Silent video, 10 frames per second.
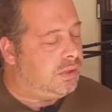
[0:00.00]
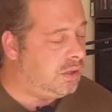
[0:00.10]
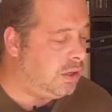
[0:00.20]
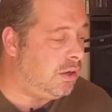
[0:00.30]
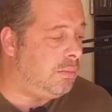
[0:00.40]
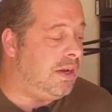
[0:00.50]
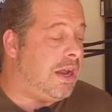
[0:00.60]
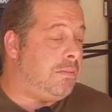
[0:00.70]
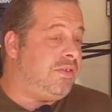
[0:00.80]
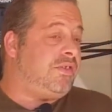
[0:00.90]
and
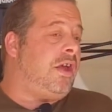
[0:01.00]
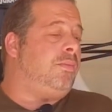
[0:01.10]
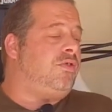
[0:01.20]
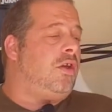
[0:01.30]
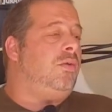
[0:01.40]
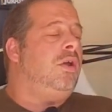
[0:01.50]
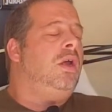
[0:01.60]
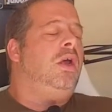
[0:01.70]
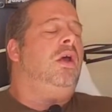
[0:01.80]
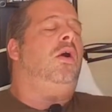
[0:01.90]
that messed up. So
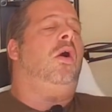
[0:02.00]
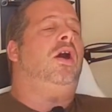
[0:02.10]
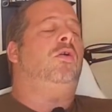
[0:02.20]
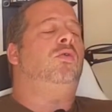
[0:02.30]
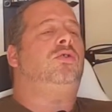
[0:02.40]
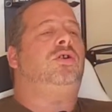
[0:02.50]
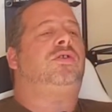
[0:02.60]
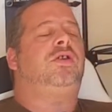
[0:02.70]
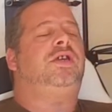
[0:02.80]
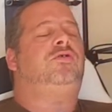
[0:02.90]
I
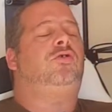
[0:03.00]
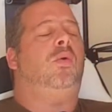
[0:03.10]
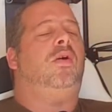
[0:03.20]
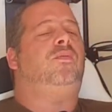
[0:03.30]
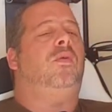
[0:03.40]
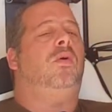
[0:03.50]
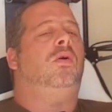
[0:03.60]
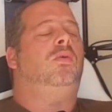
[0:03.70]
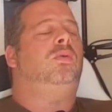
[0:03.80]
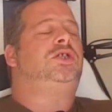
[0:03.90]
ordered the
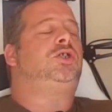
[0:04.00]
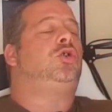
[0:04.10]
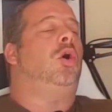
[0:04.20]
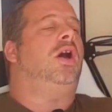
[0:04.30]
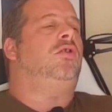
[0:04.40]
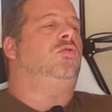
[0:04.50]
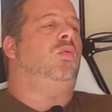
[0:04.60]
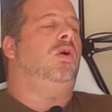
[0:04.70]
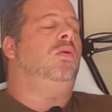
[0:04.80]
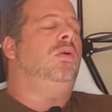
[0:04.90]
2i4, which died as
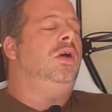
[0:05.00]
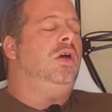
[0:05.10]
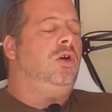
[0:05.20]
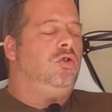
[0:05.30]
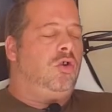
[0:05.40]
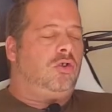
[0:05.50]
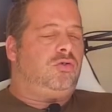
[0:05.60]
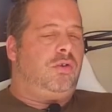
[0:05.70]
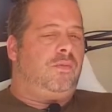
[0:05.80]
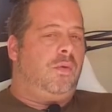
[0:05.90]
well. Not
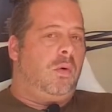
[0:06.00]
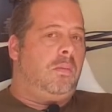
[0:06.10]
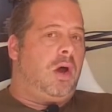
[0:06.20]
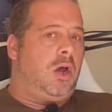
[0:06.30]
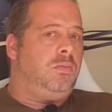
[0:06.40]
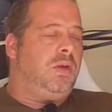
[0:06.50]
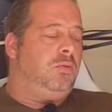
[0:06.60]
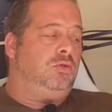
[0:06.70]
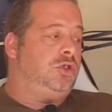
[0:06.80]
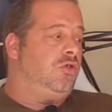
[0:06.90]
to the fault of my own.
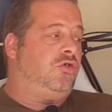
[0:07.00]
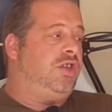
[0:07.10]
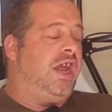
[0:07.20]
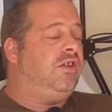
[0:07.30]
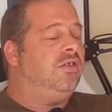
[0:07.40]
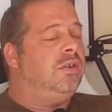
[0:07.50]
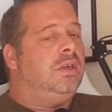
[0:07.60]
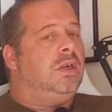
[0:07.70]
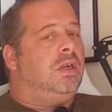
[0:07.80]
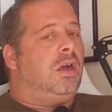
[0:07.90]
It was just dead,
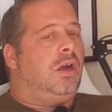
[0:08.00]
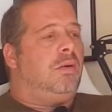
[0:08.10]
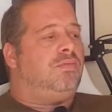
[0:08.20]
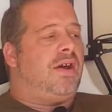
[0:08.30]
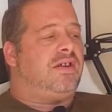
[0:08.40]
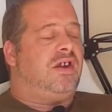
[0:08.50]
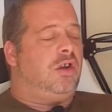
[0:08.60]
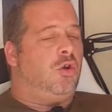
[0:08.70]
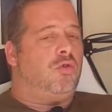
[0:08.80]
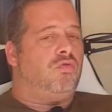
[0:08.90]

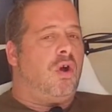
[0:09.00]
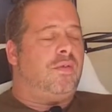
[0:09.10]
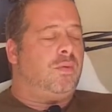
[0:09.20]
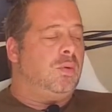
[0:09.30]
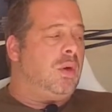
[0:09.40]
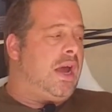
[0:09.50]
practically on arrival,